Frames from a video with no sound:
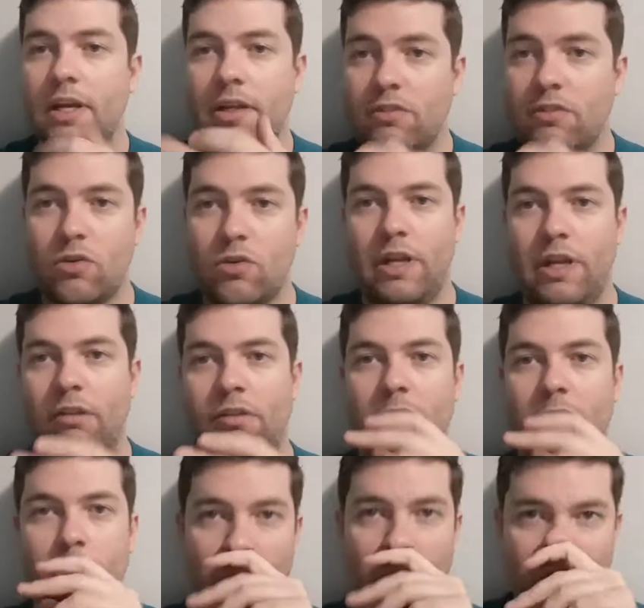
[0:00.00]
It's okay to
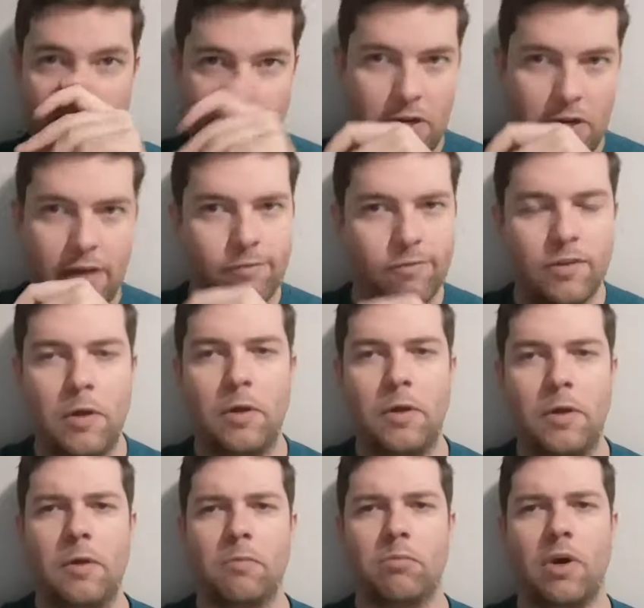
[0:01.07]
think about this stuff,
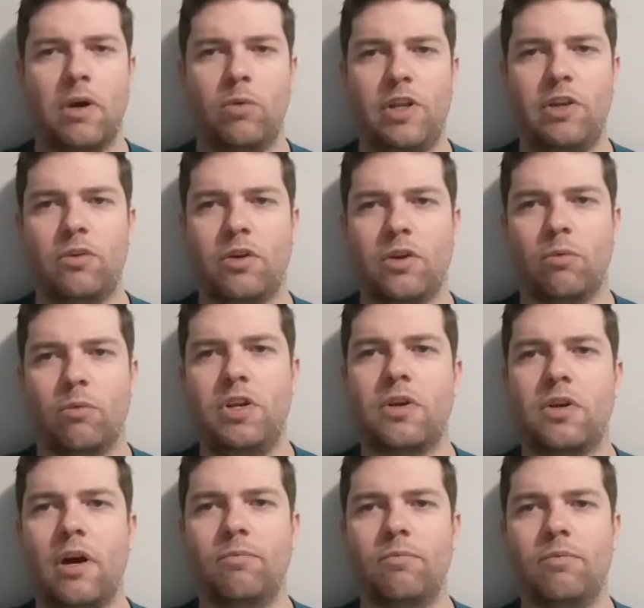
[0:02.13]
but when you
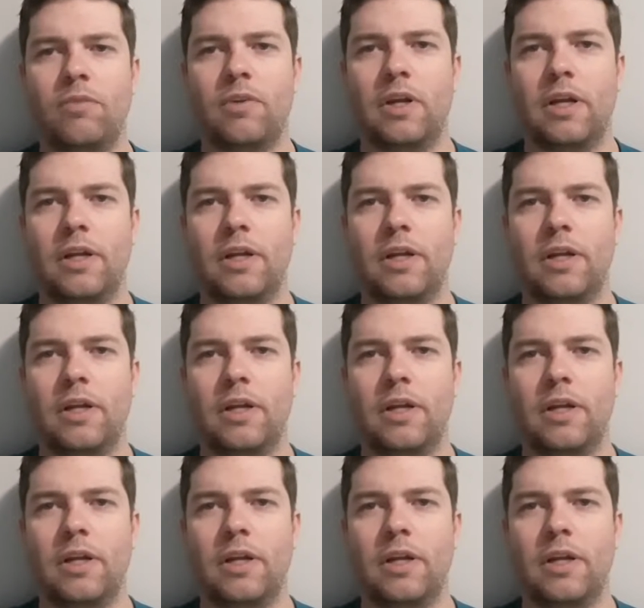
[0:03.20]
come